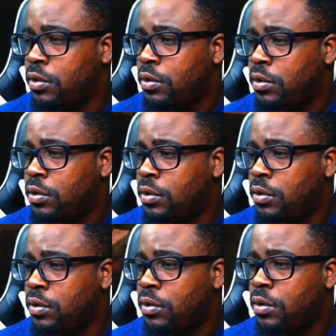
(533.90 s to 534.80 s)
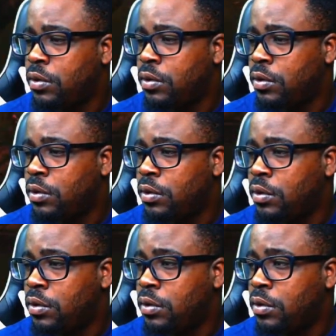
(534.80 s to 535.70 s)

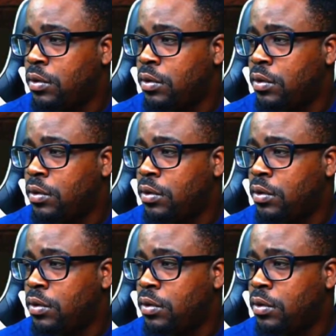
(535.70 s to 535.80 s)
Nobody speaks.